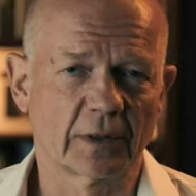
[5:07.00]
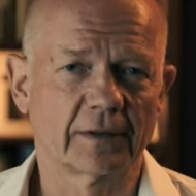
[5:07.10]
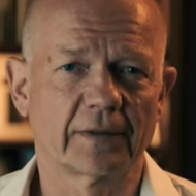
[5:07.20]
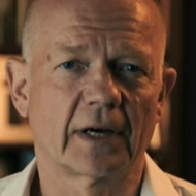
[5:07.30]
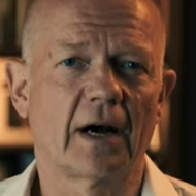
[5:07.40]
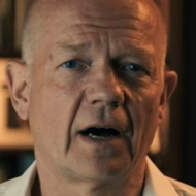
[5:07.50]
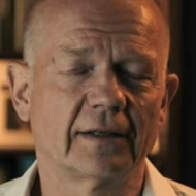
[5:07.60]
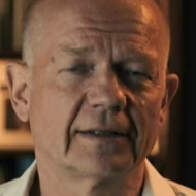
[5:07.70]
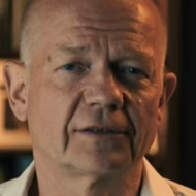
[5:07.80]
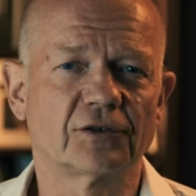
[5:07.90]
one of the
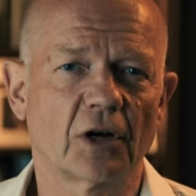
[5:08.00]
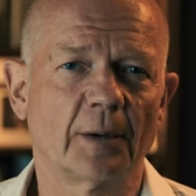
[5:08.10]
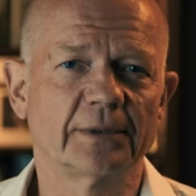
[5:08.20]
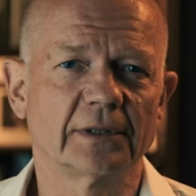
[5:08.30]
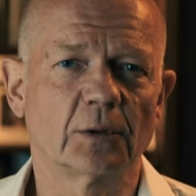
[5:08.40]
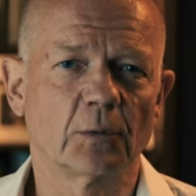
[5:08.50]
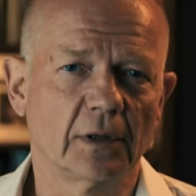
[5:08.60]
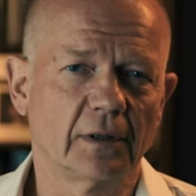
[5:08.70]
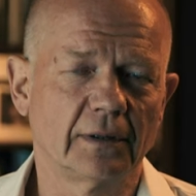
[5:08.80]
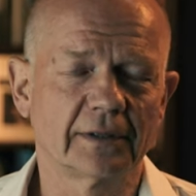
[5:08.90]
hardest jobs in the
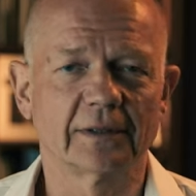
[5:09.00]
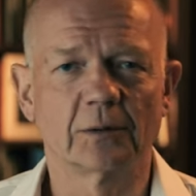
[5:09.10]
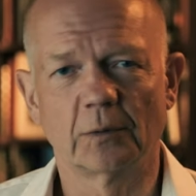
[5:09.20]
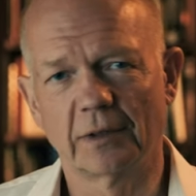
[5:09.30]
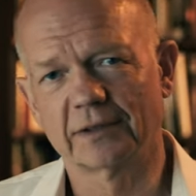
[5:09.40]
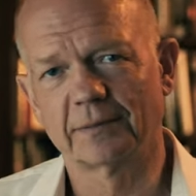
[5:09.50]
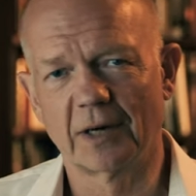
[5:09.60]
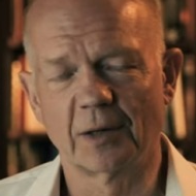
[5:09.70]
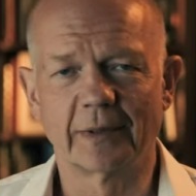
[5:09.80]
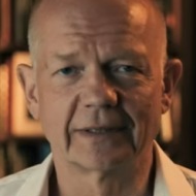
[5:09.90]
world at the worst
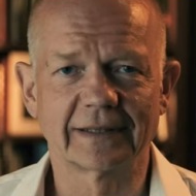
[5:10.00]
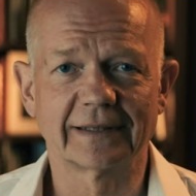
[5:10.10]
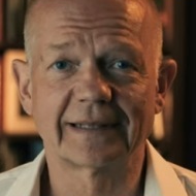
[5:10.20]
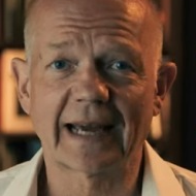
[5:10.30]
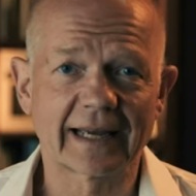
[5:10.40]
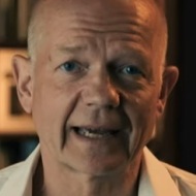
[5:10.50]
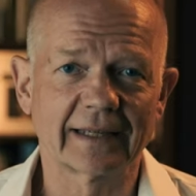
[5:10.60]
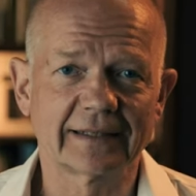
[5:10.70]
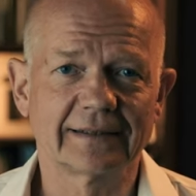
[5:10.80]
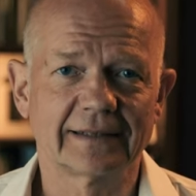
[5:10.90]
moment in
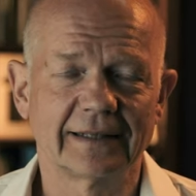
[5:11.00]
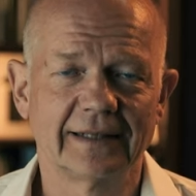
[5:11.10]
decades.